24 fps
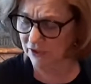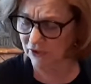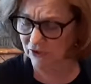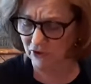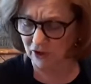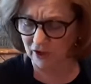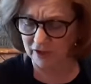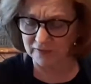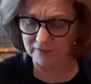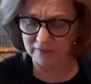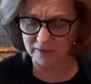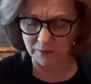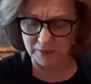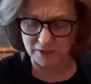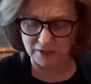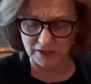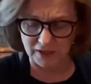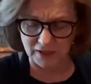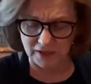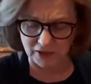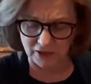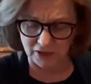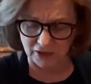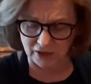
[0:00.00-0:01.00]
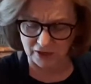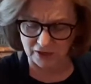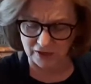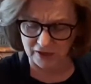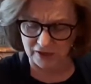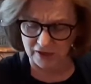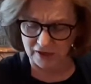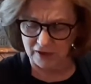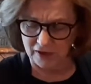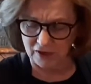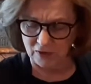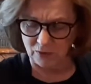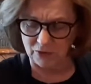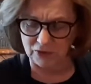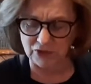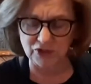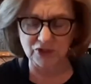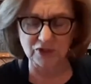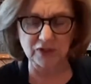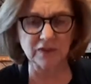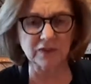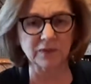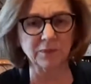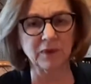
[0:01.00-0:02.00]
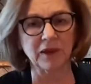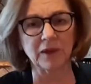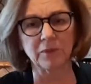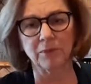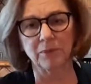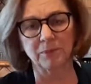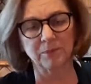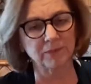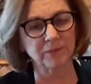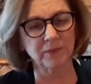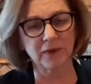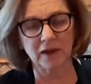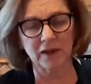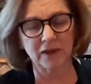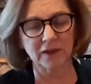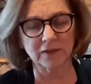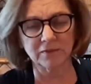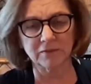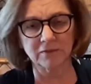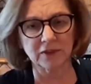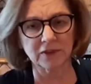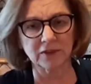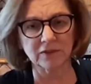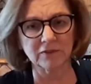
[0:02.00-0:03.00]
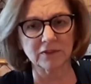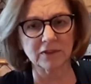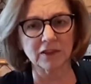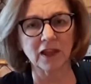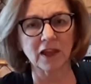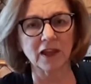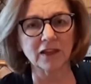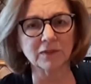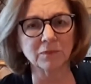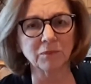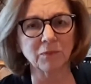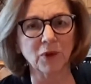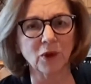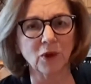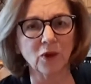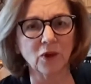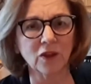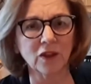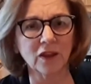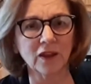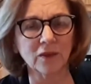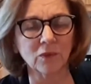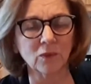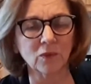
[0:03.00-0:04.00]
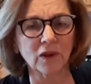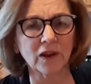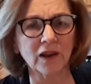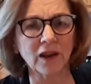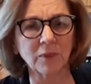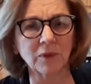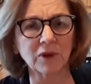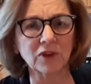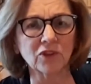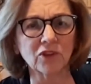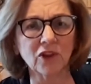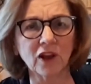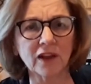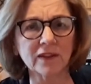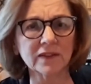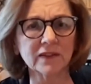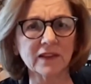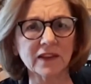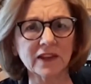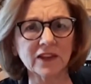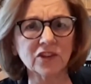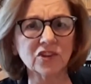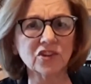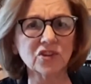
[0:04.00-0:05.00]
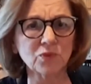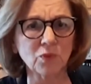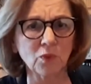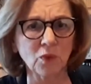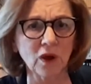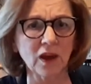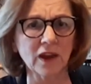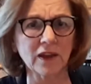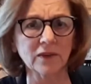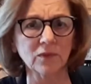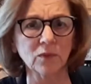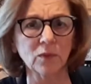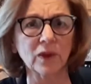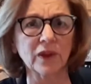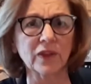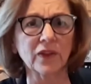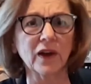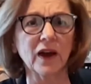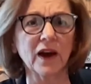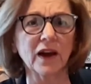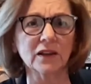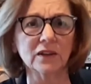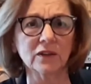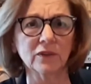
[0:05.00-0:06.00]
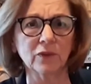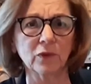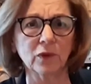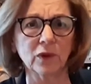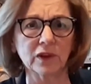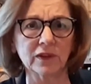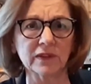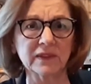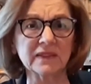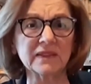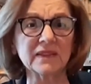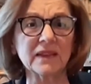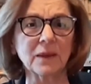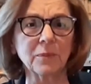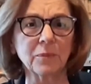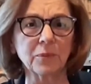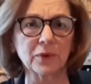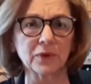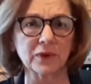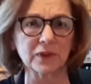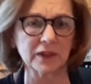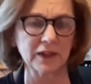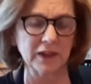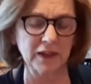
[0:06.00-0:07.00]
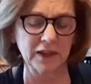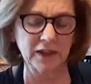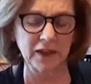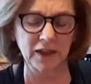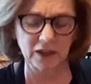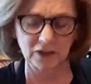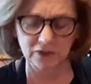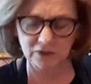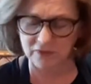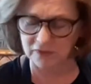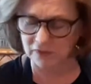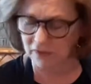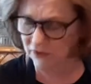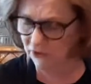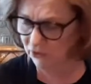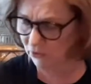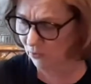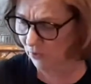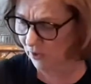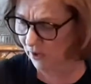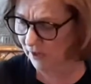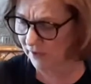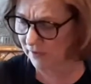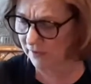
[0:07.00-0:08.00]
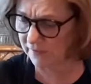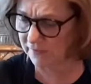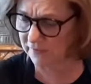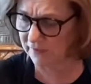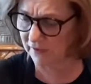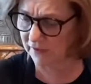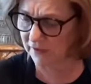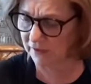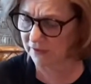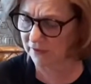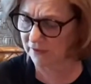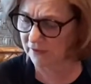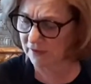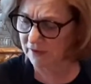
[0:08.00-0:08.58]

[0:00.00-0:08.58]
to toss them in here, which is my glass bowl, and I'm going to toss each one with olive oil separately, and I'll tell you why in a second.